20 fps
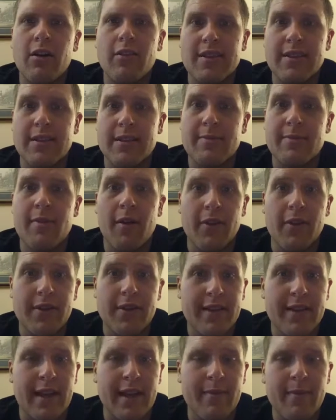smell the
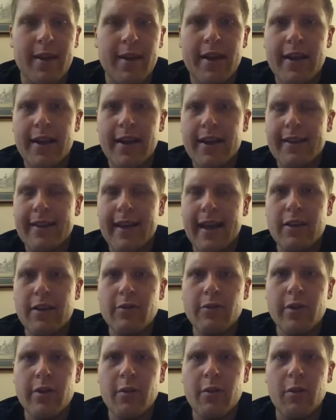same. That's
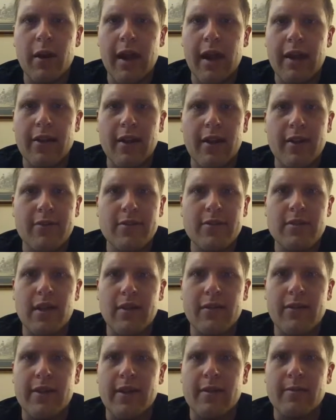really why I love
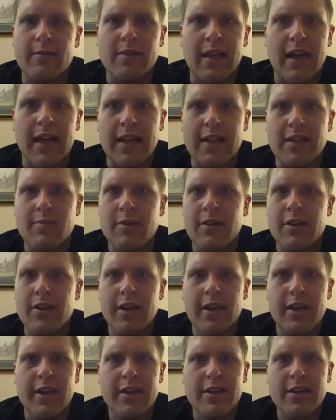Sauvignon Blancs,
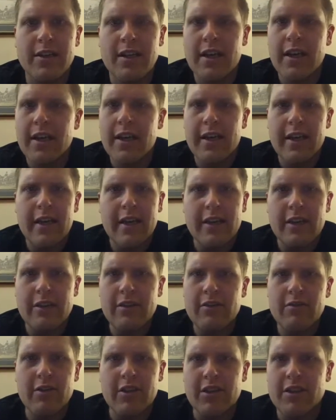because
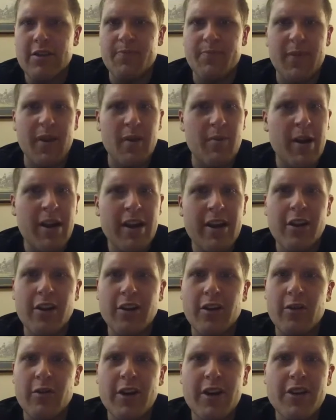just depending on
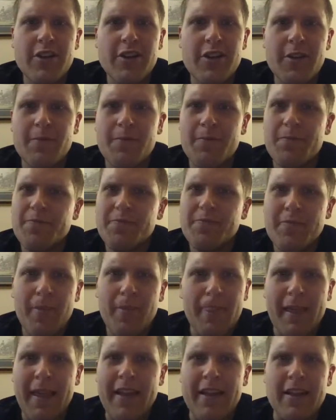the region,
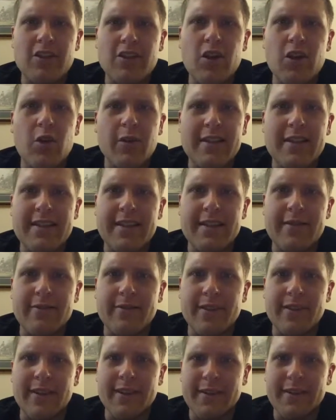it is always
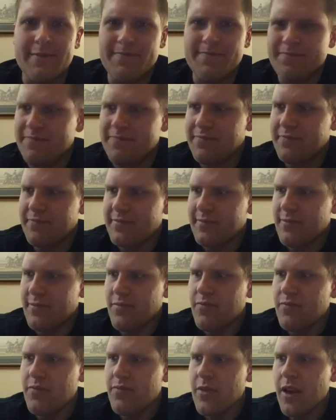different.
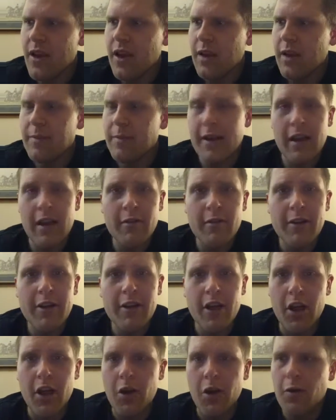But here we
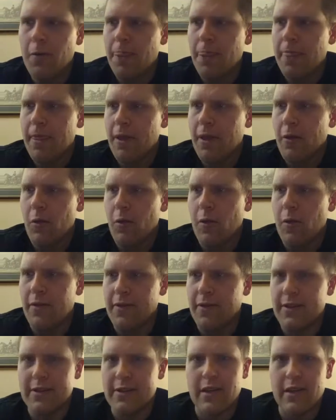go with
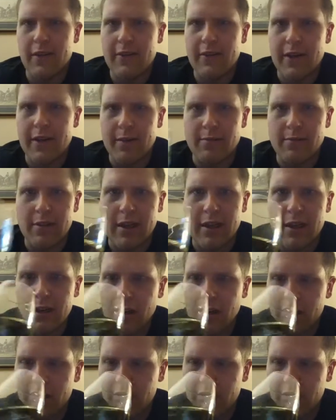this Sauvignon Blanc on the